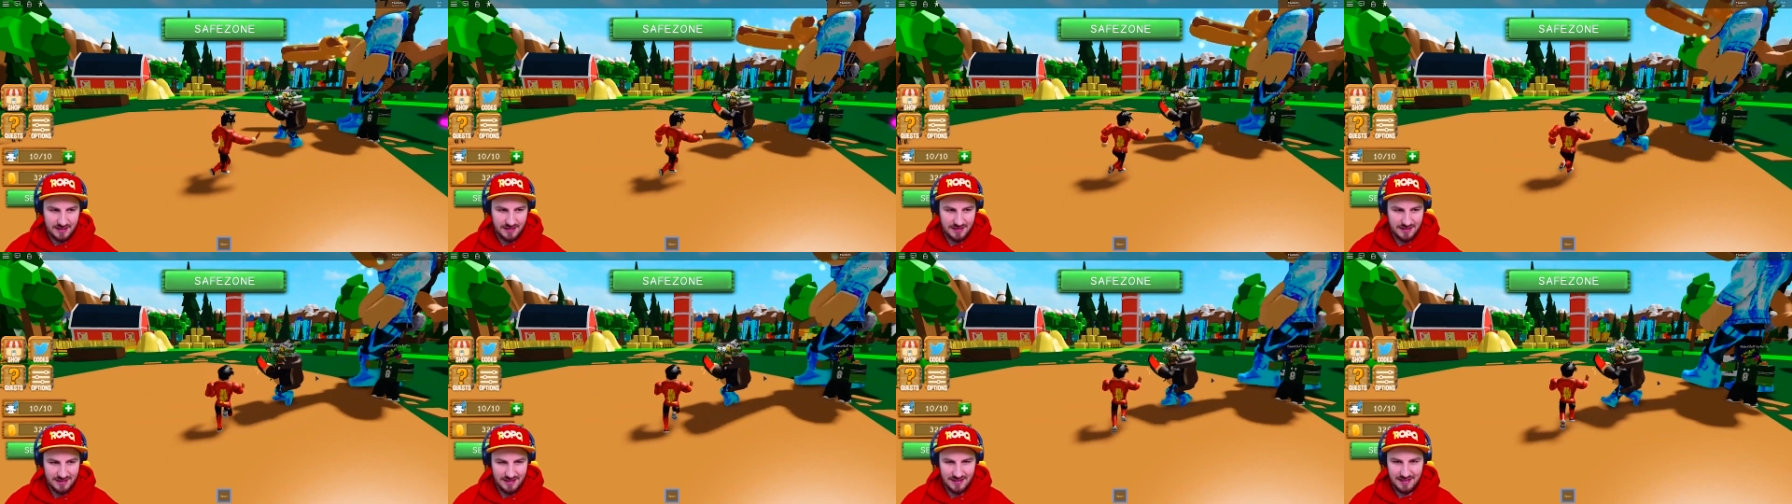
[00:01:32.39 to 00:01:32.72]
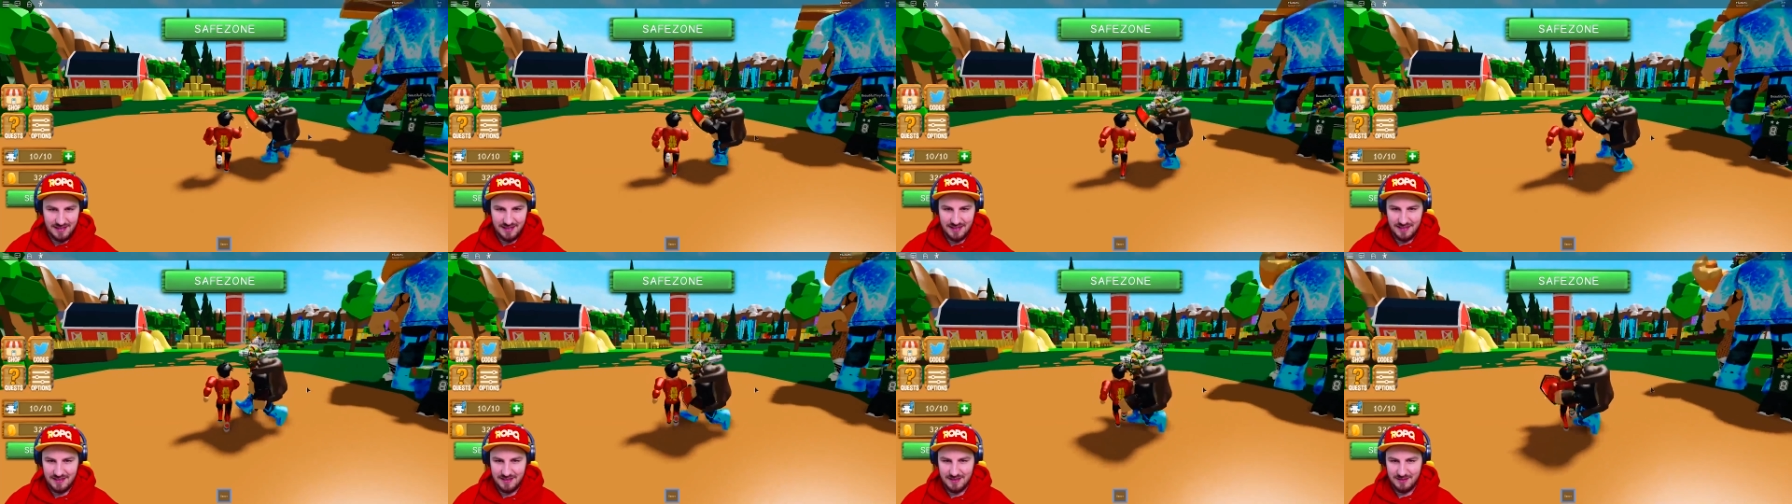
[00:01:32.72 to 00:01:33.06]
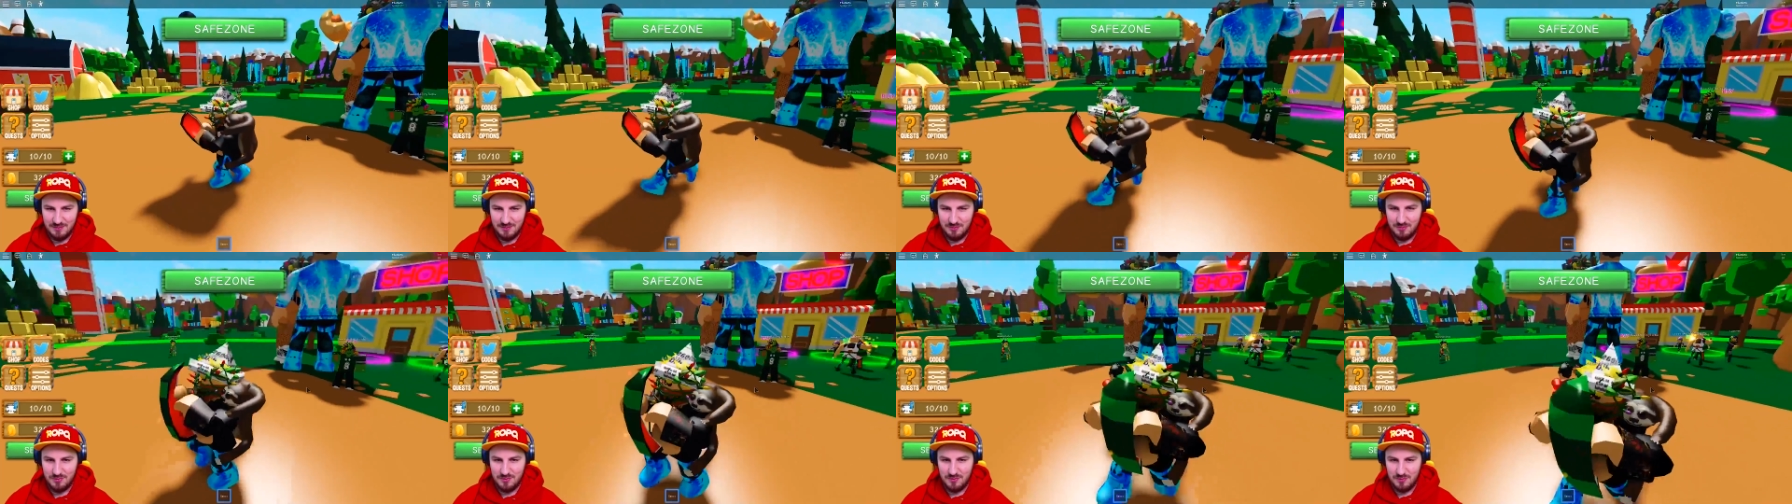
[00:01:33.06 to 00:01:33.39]
three
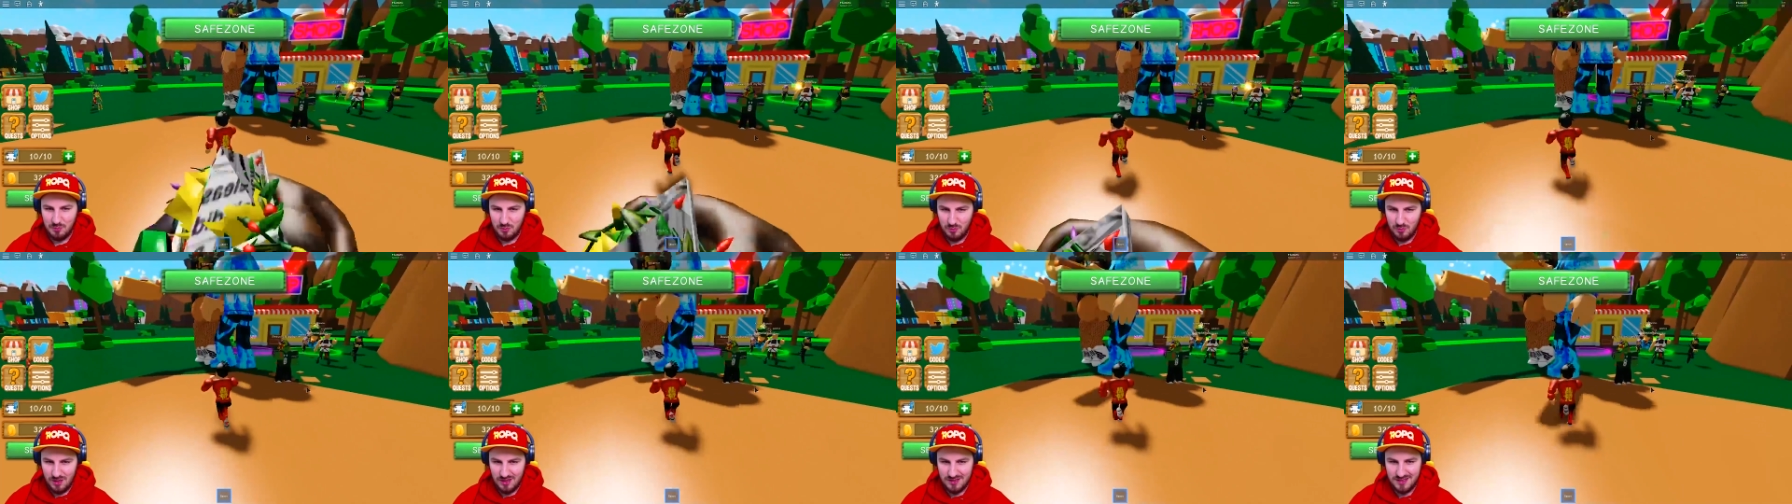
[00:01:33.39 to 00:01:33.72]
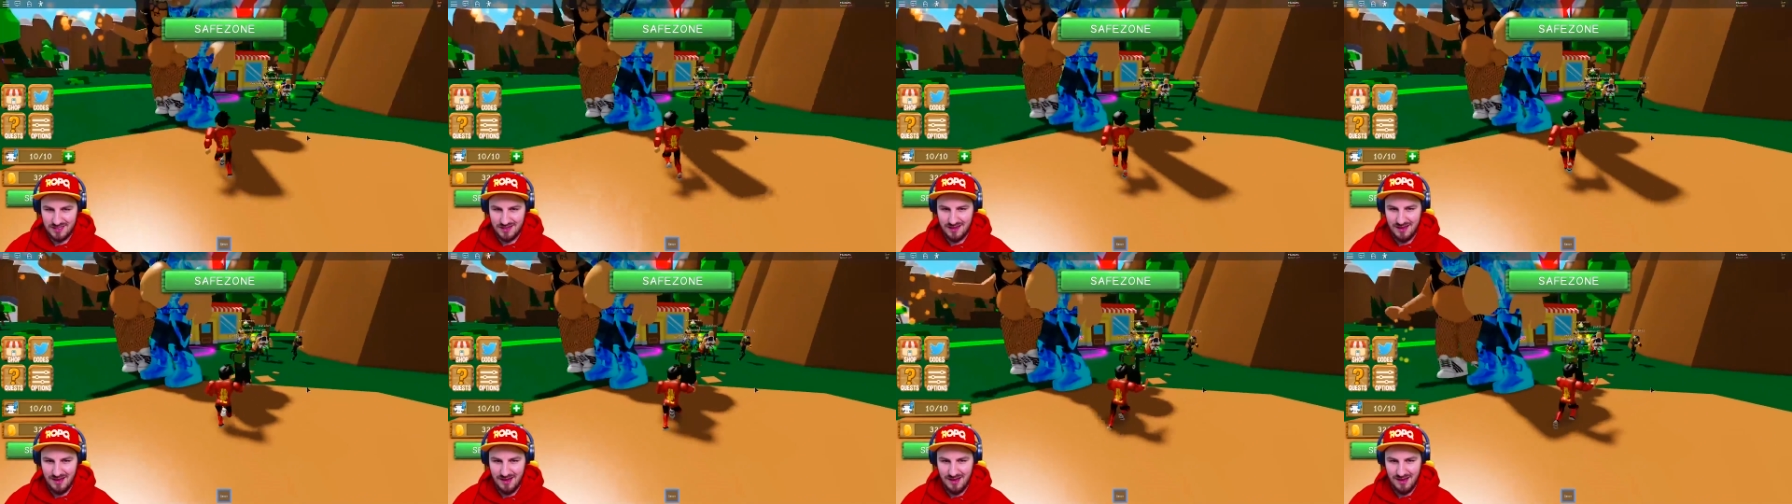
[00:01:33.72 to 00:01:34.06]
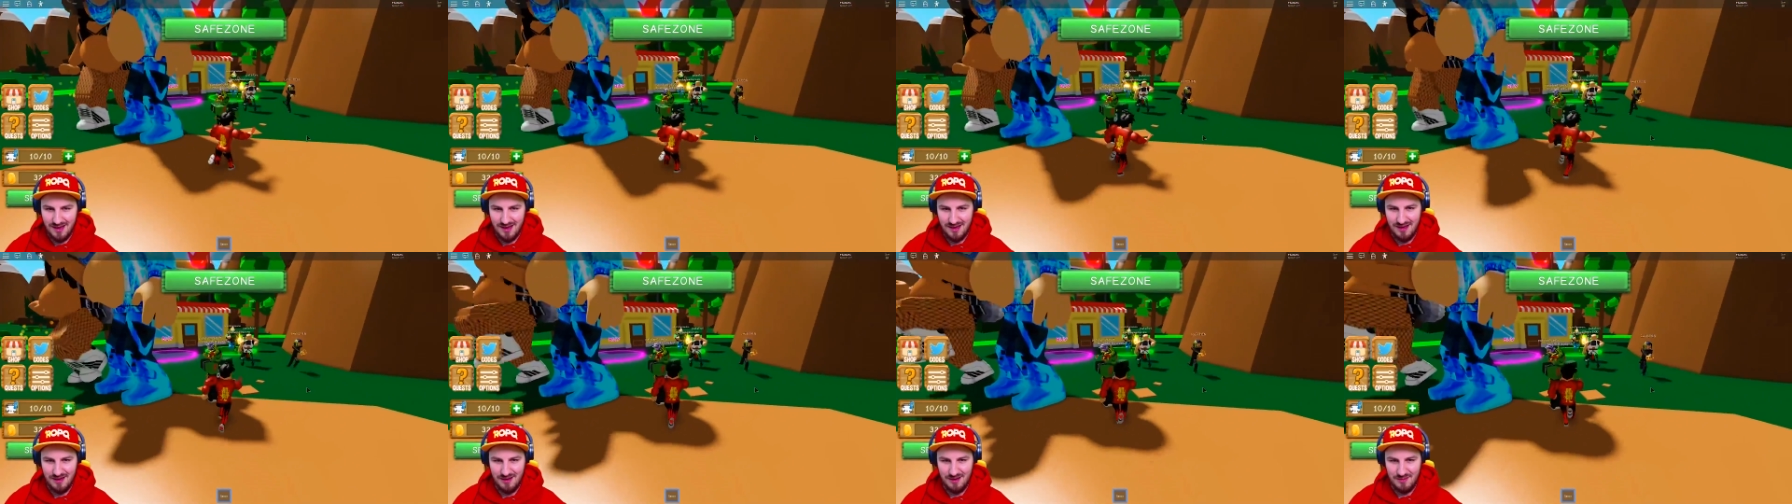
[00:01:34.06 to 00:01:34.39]
hundred bits? What's
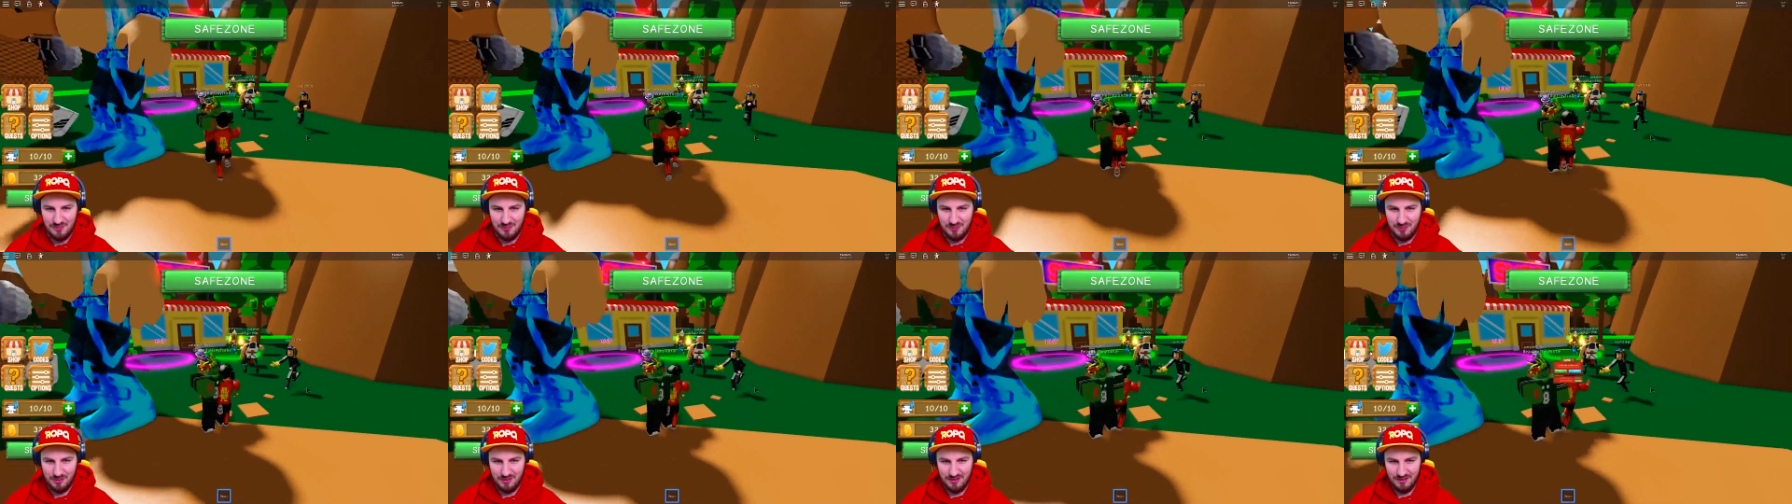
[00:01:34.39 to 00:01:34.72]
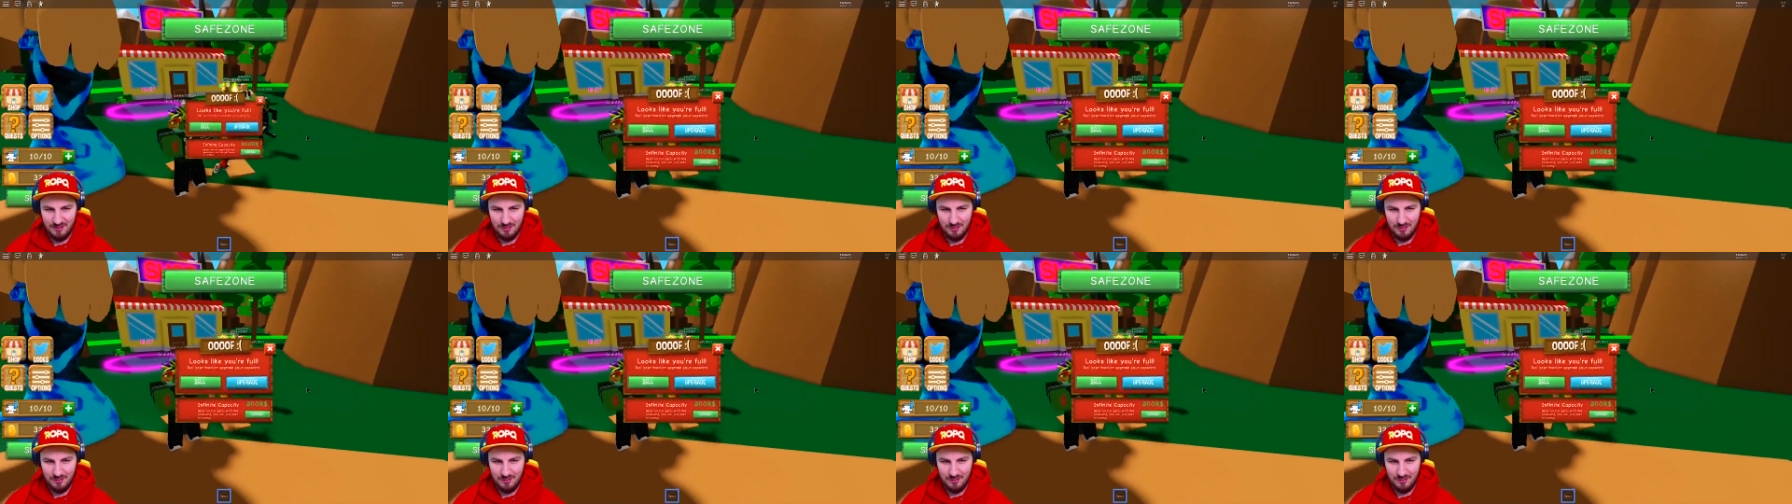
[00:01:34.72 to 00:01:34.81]
up?